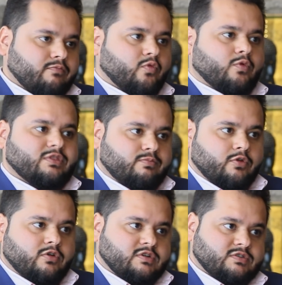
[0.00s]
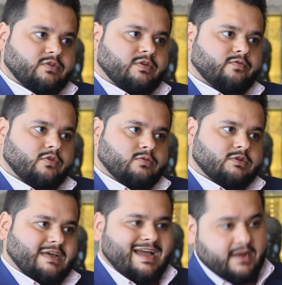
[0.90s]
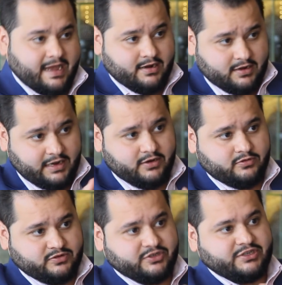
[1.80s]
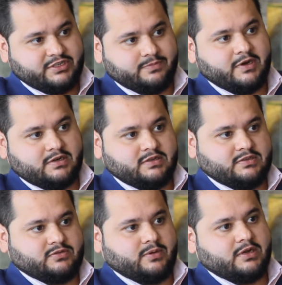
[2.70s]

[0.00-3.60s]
with brokers going forward, and I know strategic partners as